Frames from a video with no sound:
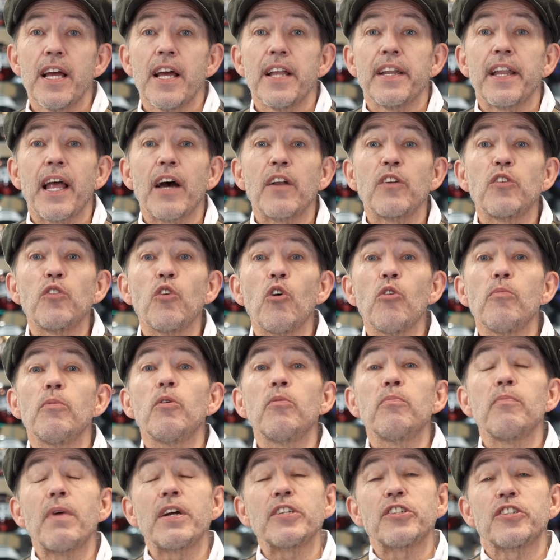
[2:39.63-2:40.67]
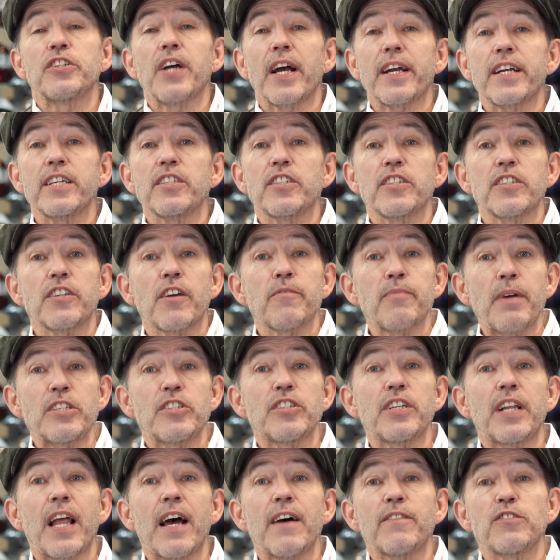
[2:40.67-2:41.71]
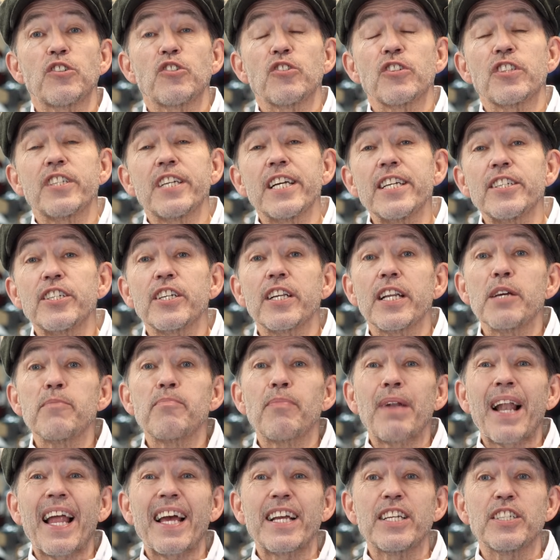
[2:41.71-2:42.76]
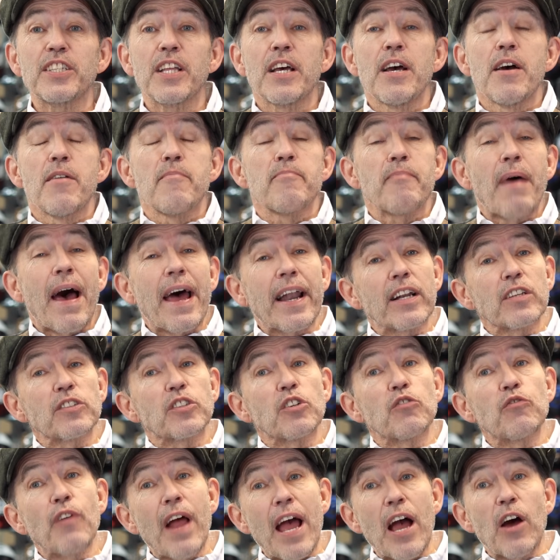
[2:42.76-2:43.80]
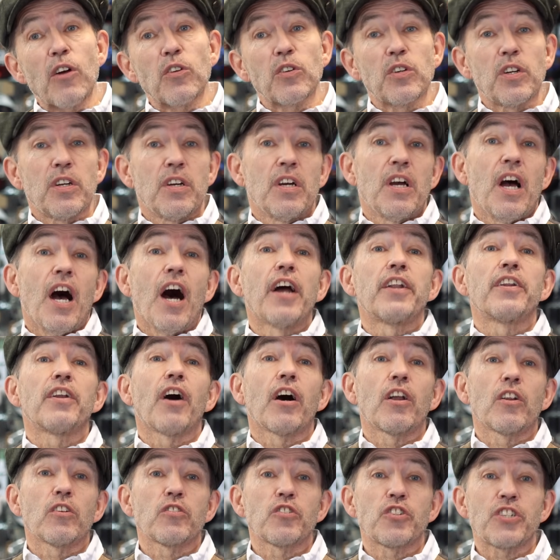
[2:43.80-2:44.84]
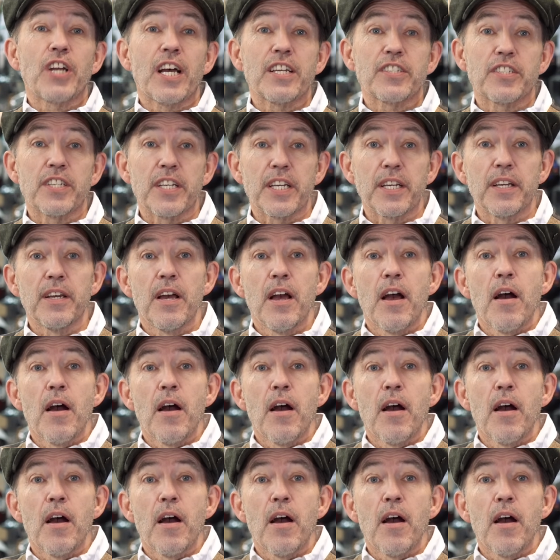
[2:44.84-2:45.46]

Now, normal mesh jackets, as I've mentioned, have strategically placed panels around a nylon chassis.